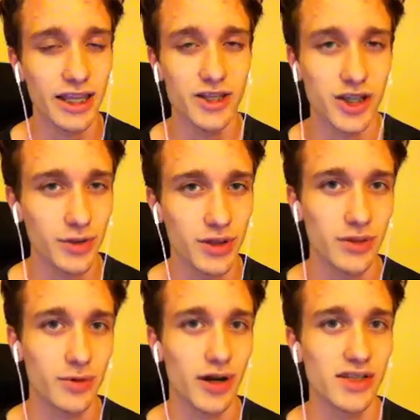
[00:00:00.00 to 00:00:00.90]
can share with you
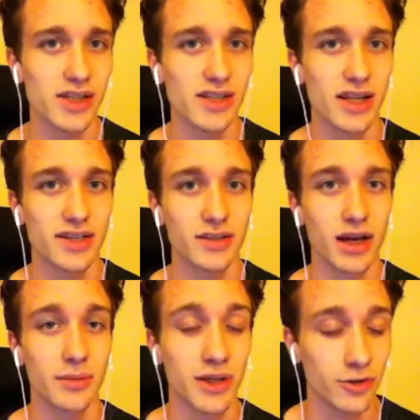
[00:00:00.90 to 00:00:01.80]
the process that has
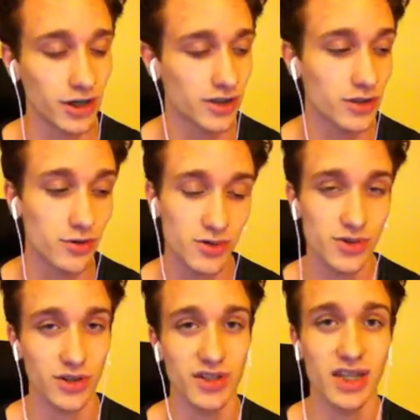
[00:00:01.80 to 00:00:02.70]
allowed me to create those
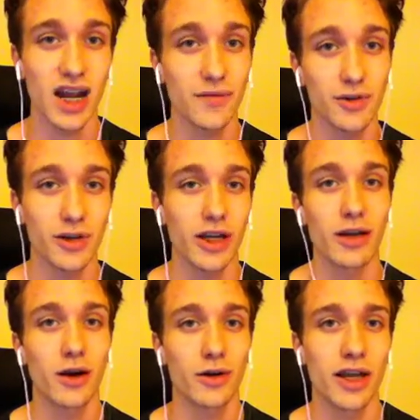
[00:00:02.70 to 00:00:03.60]
results that I've
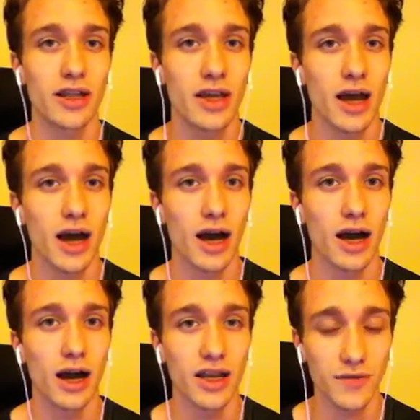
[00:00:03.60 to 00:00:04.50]
created, all right?
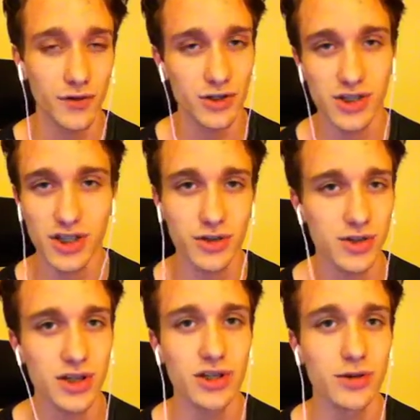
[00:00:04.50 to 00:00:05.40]
And if you're interested,
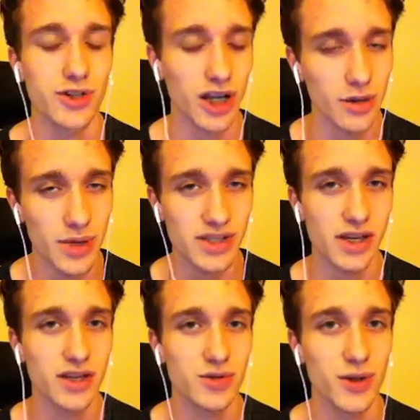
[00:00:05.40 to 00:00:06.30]
here's what you can do. Check out my
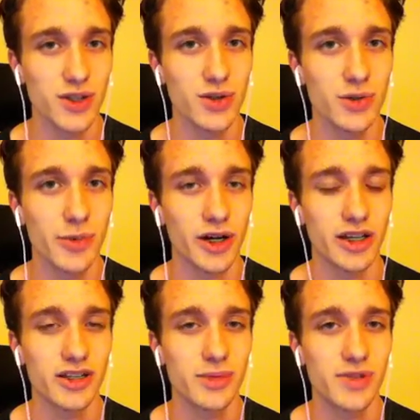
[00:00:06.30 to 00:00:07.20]
site. It's
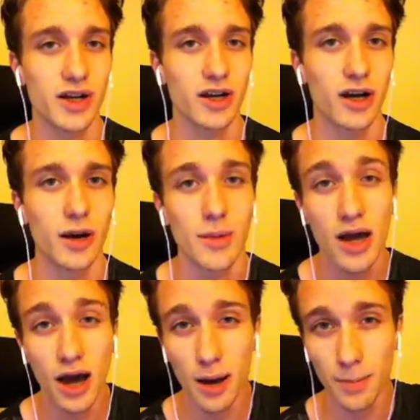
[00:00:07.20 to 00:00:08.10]
123marketingtips.com.
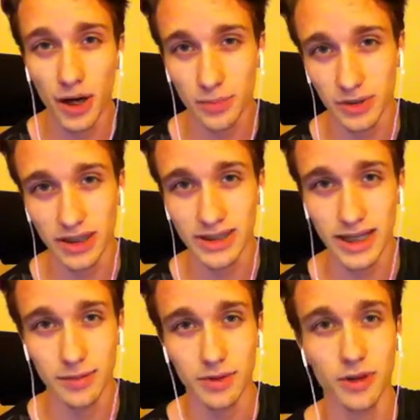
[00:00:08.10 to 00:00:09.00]
I'll pop a link
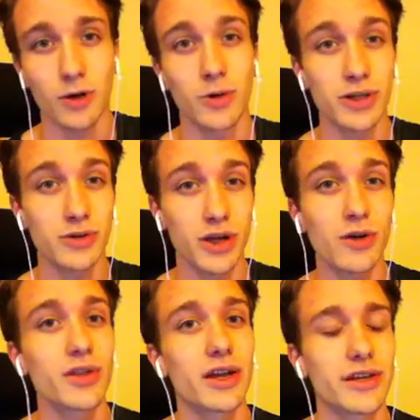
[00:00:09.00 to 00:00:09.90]
down below. When you
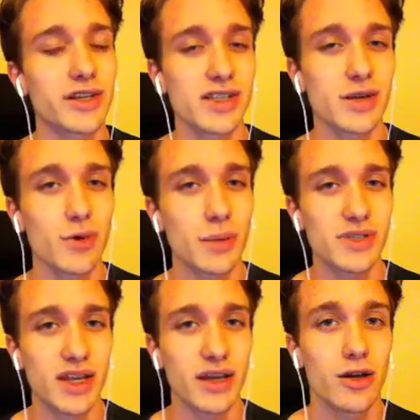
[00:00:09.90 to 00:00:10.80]
go there, you're going to see a
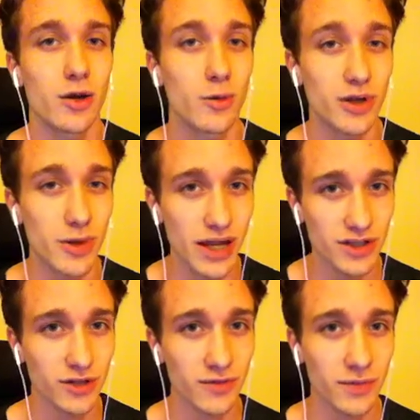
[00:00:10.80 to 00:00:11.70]
website. When you
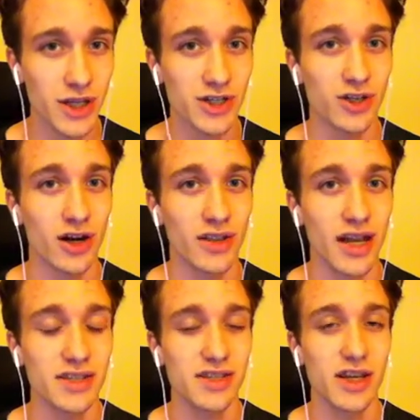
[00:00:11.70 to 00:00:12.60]
enter information on
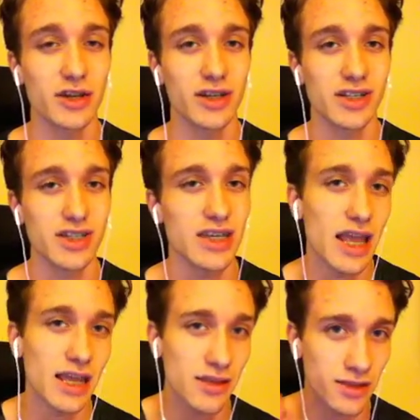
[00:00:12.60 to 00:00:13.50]
that site, you're going to
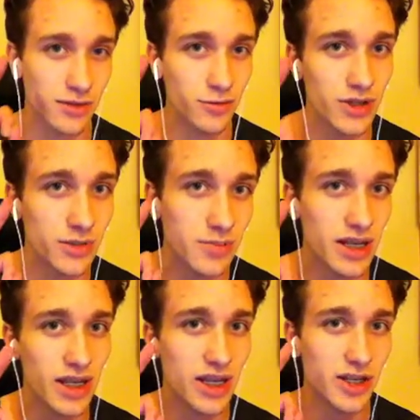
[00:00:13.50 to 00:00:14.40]
see a
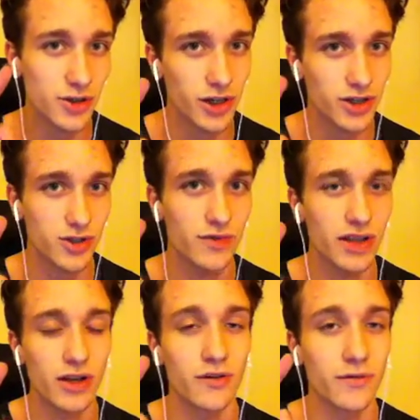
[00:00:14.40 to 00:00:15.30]
3-minute introductory
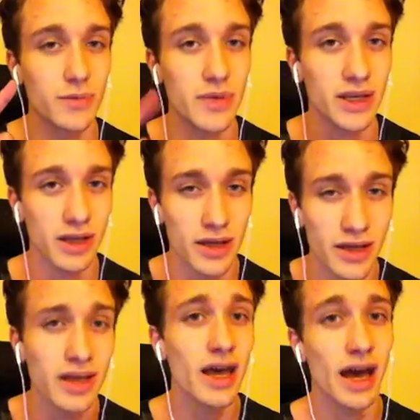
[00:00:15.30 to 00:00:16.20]
video from me
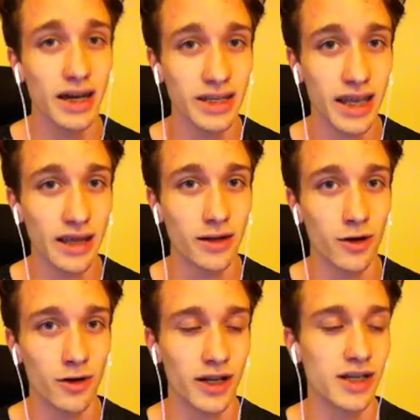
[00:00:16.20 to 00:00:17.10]
again,
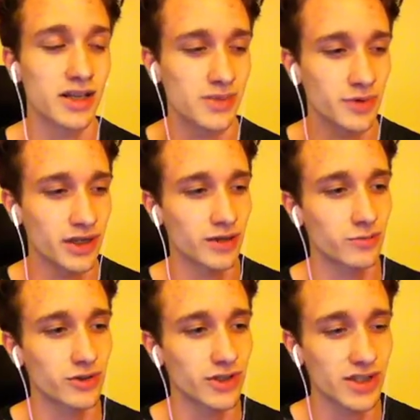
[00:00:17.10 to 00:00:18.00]
all right,
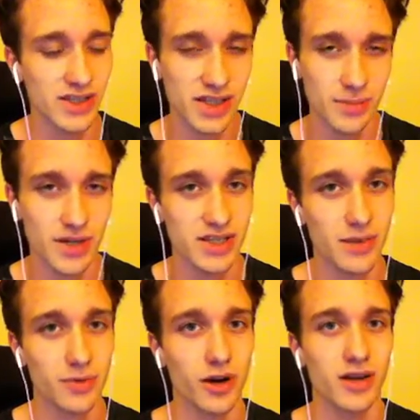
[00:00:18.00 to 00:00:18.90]
explaining really the
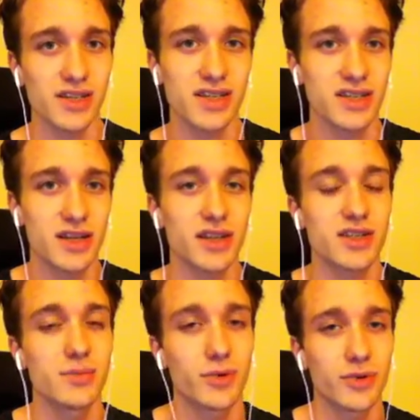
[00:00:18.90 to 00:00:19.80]
step-by-step process, the
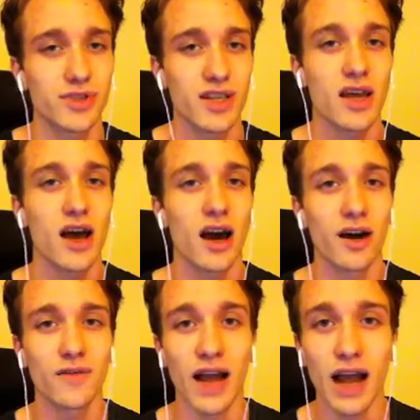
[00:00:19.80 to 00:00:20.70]
nuts and bolts
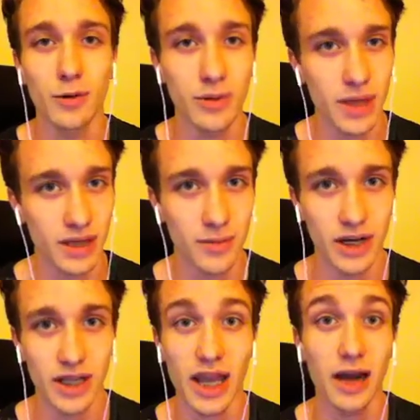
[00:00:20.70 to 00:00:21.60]
of how we make
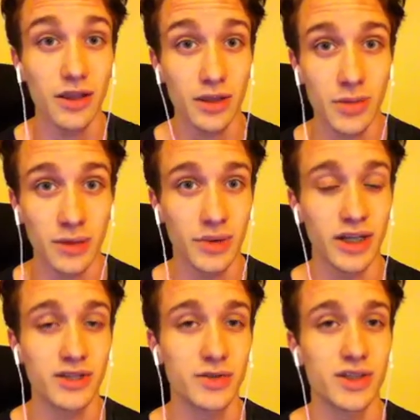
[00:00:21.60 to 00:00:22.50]
money, how you can make
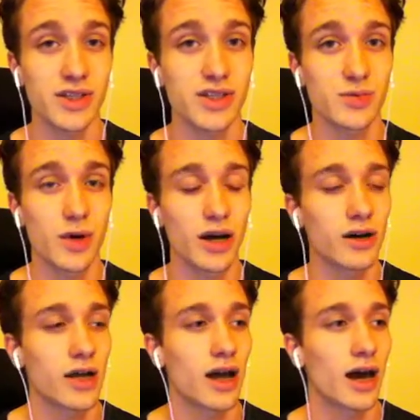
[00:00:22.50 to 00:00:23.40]
money doing this as well